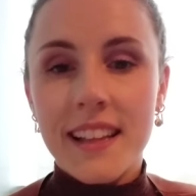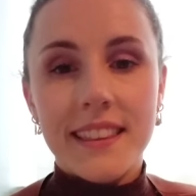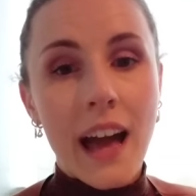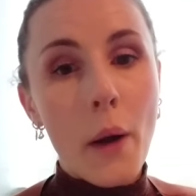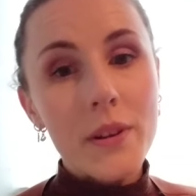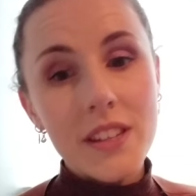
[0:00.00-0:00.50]

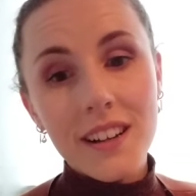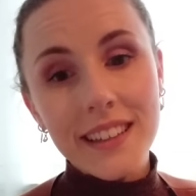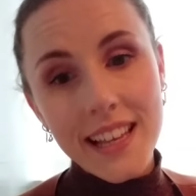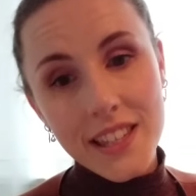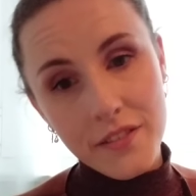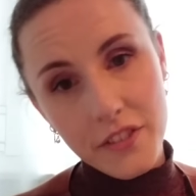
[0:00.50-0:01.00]
That was our
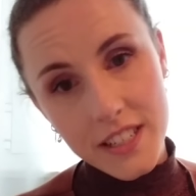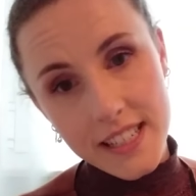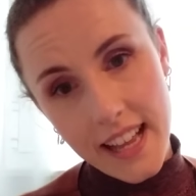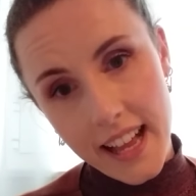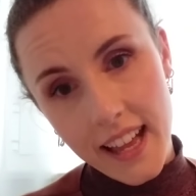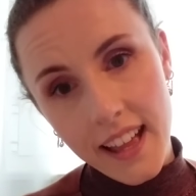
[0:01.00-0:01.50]
lesson for
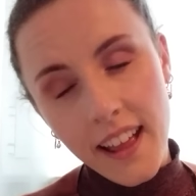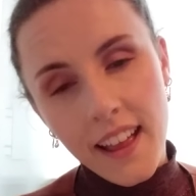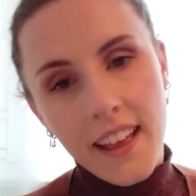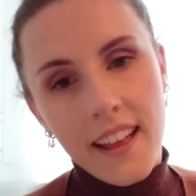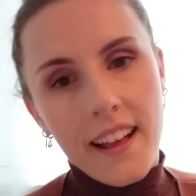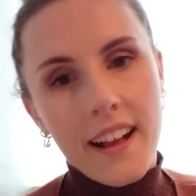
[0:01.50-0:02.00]
today.
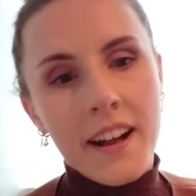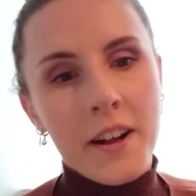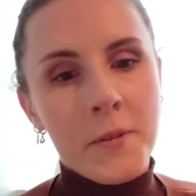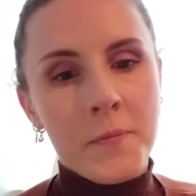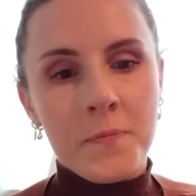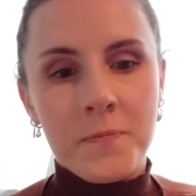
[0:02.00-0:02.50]

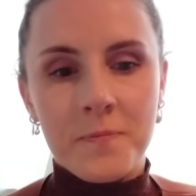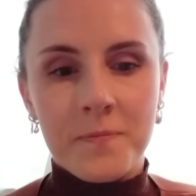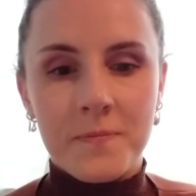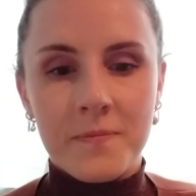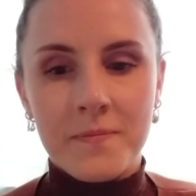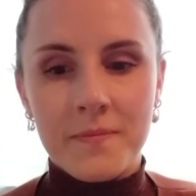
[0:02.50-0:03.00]

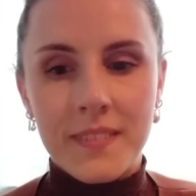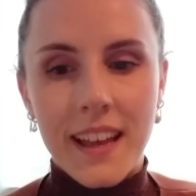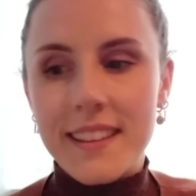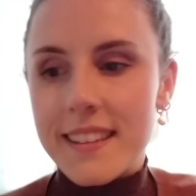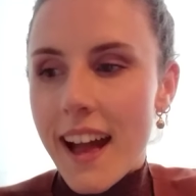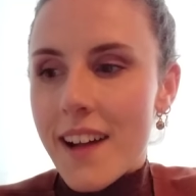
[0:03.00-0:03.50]

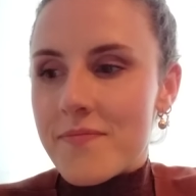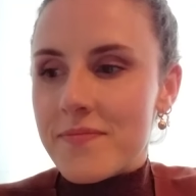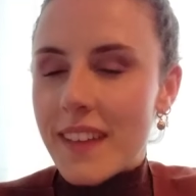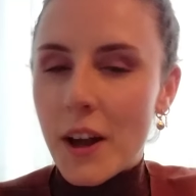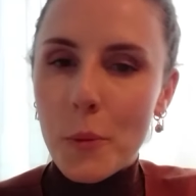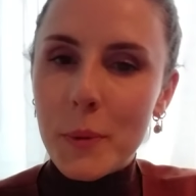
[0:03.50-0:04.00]
And yeah,
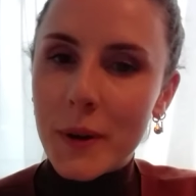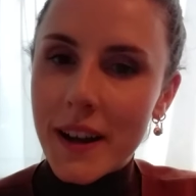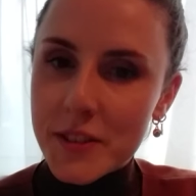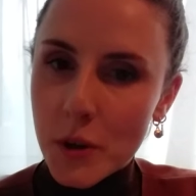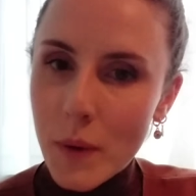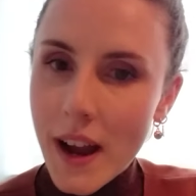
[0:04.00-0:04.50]
I hope you
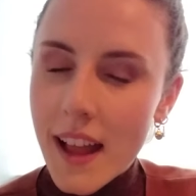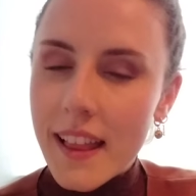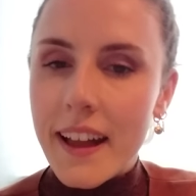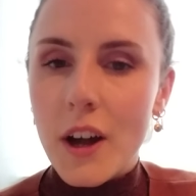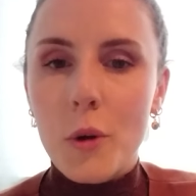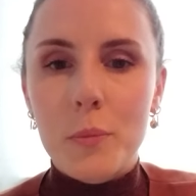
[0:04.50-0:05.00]
guys are well.
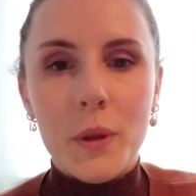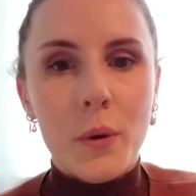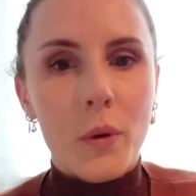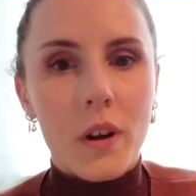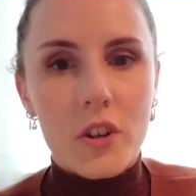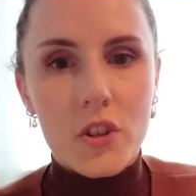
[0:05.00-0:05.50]
I hope
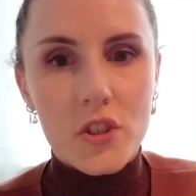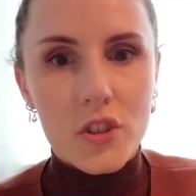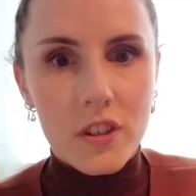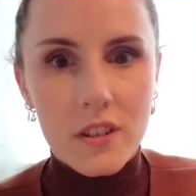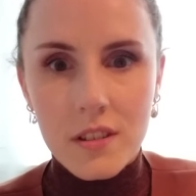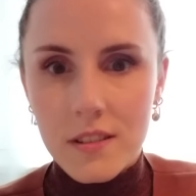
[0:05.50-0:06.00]
you
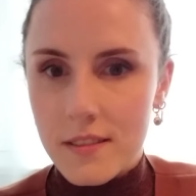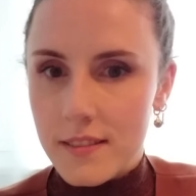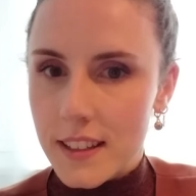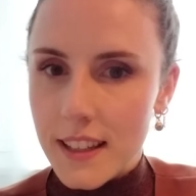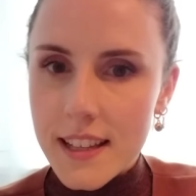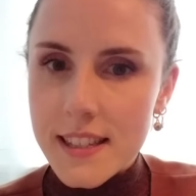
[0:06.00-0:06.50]
understood the
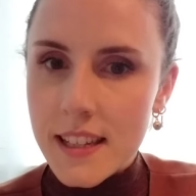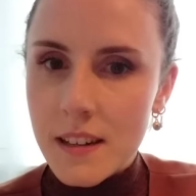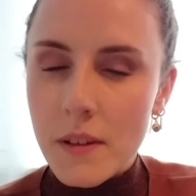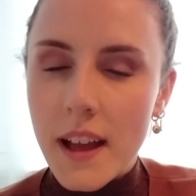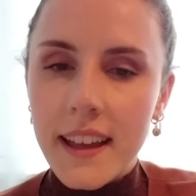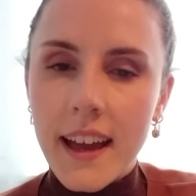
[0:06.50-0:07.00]

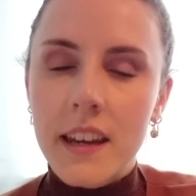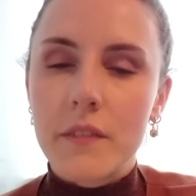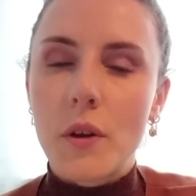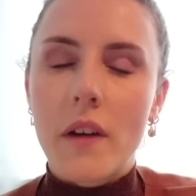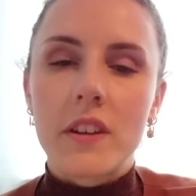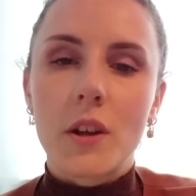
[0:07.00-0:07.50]
lesson. Again, if
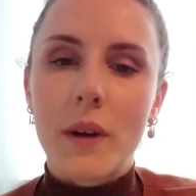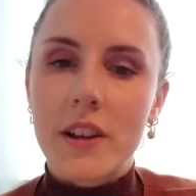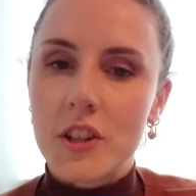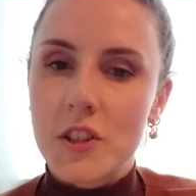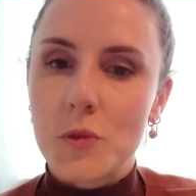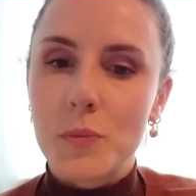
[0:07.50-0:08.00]
you have any
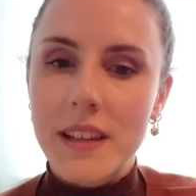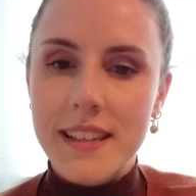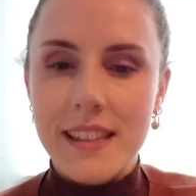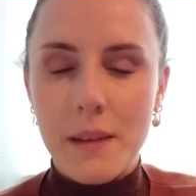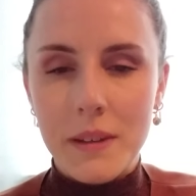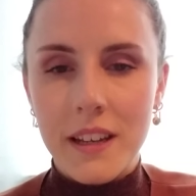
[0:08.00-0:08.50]
questions, please
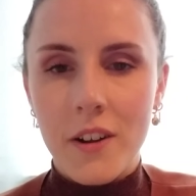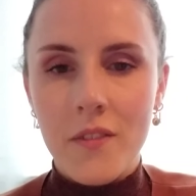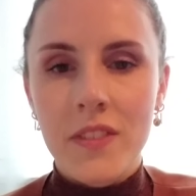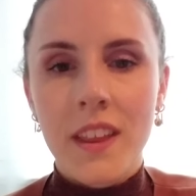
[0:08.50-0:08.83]
let me know.